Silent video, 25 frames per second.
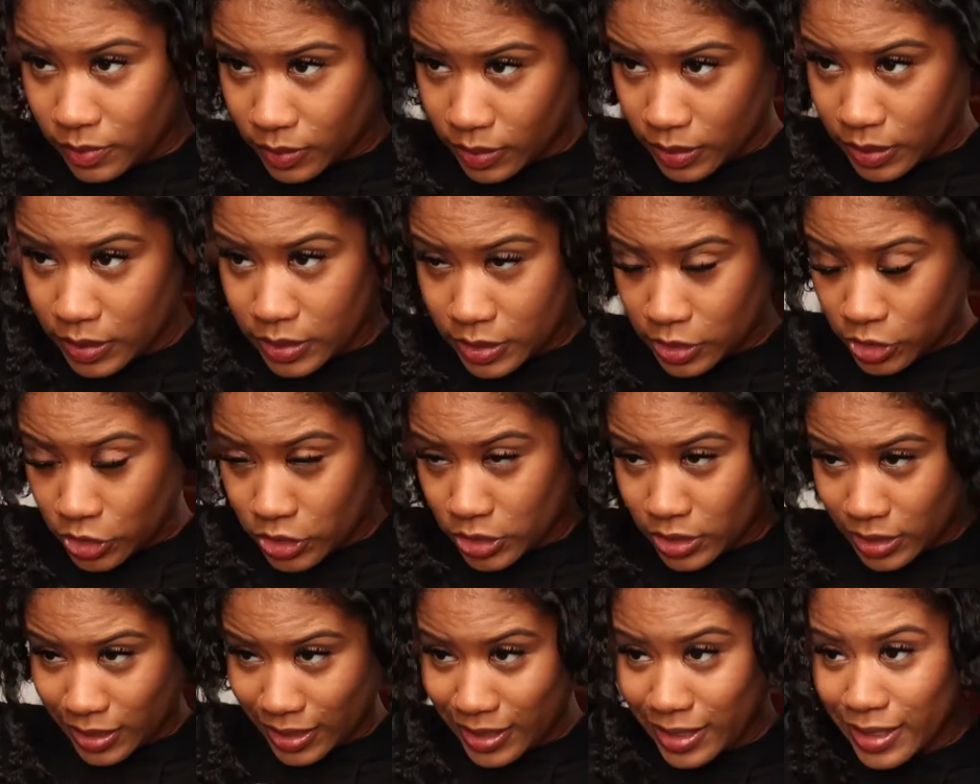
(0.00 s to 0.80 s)
I'm gonna
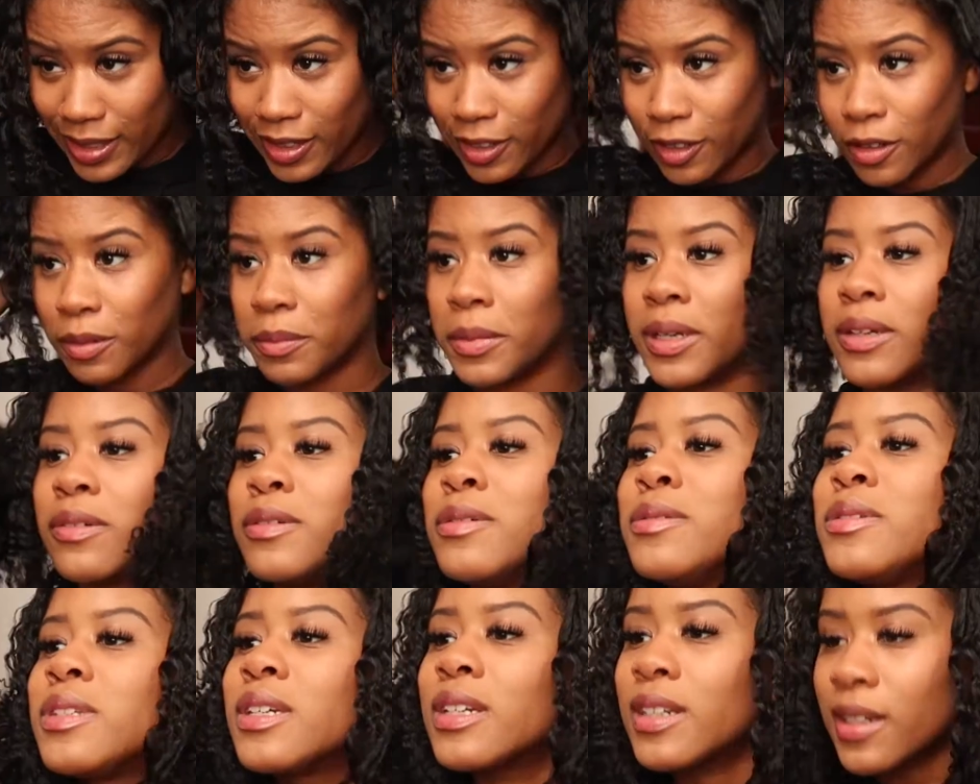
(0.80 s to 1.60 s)
shake out. My
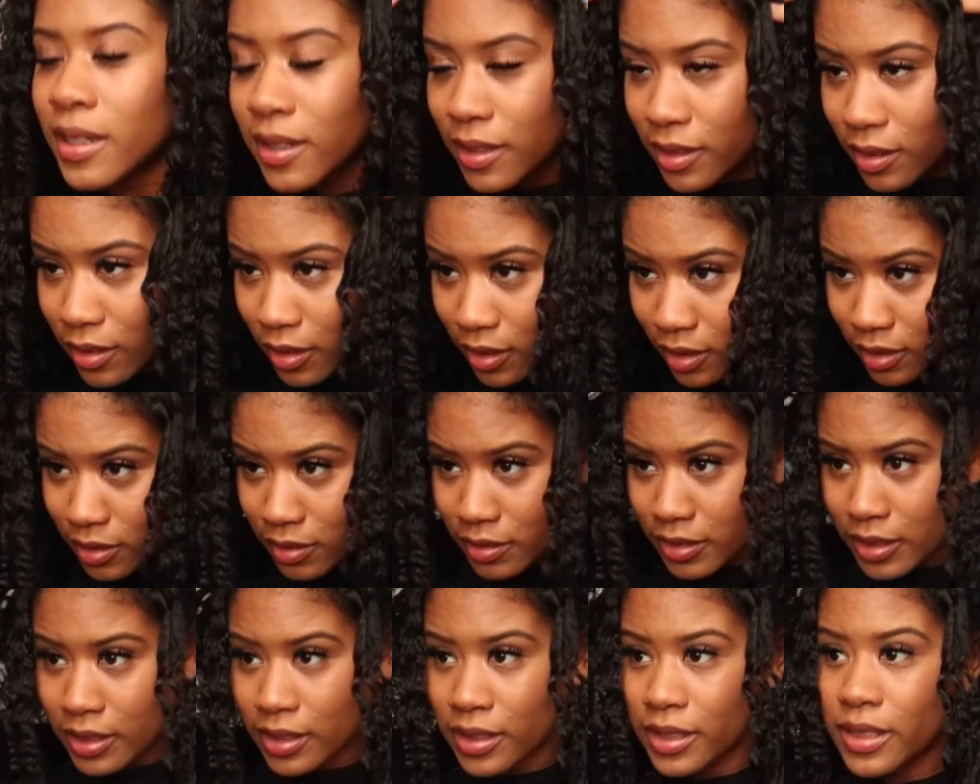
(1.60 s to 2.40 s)
roots are kind of
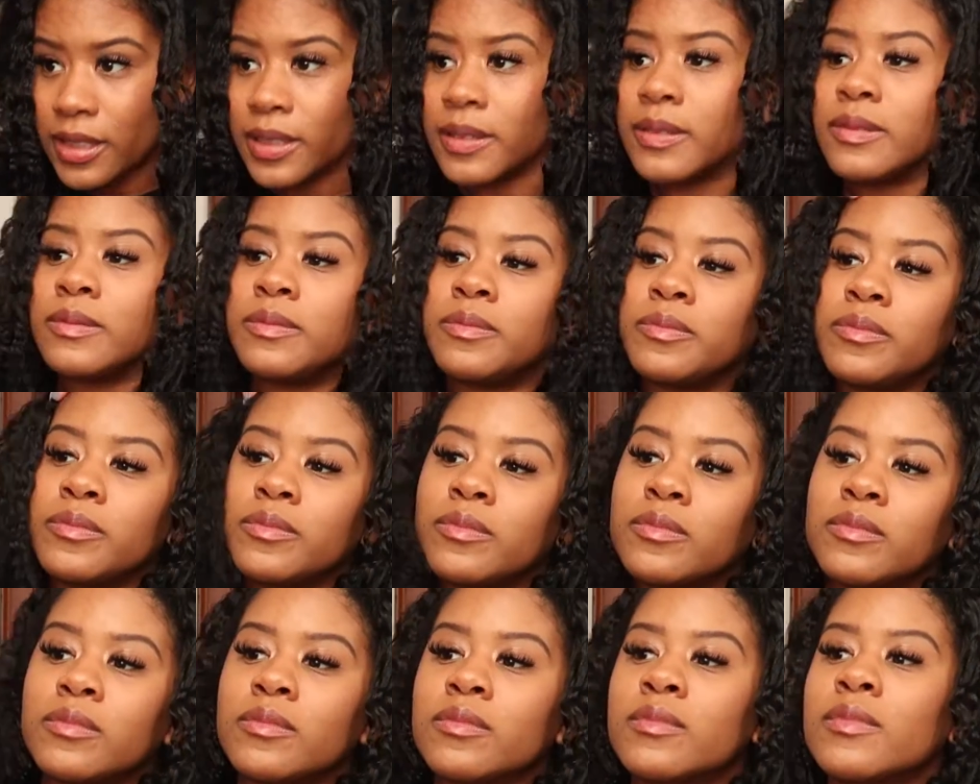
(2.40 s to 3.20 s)
already
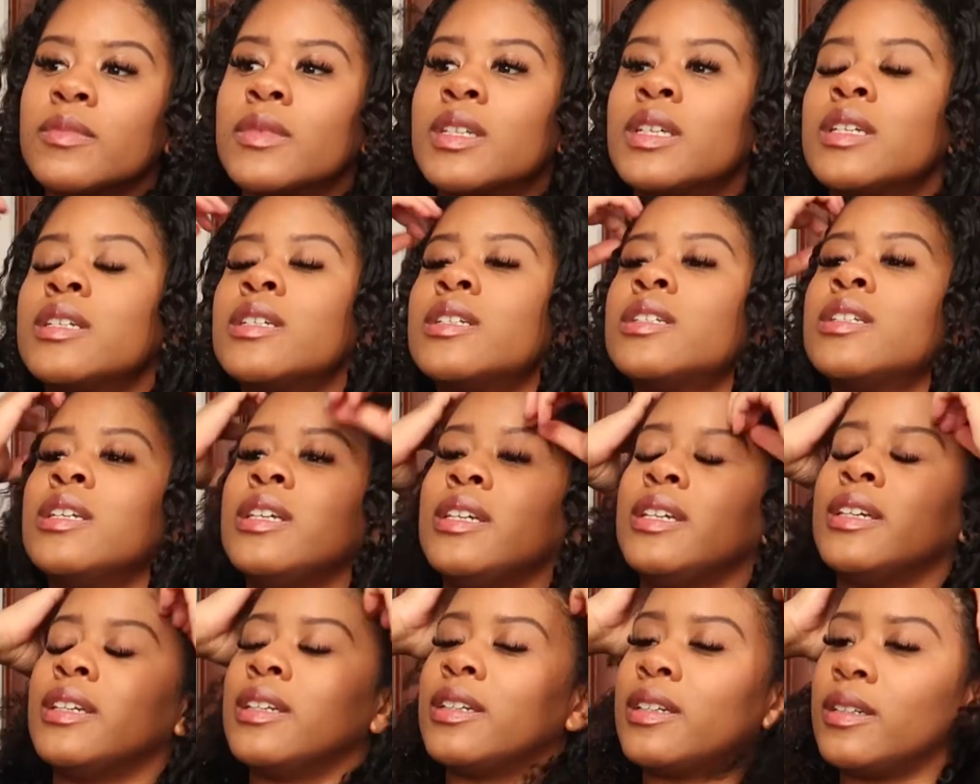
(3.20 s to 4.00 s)

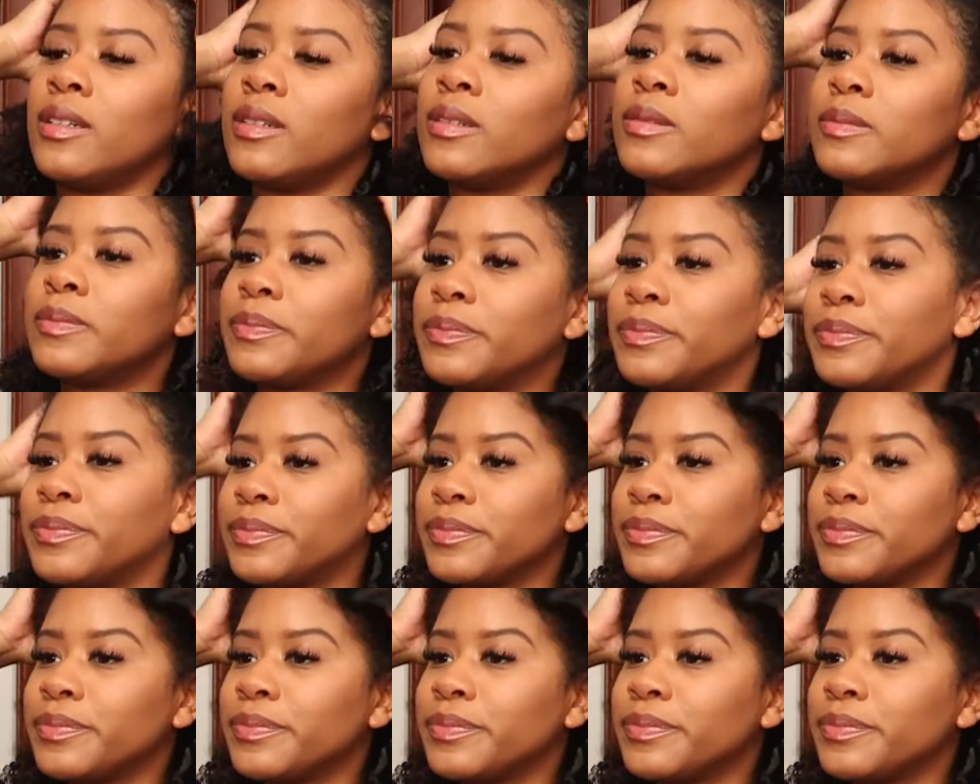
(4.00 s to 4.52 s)
shaken out.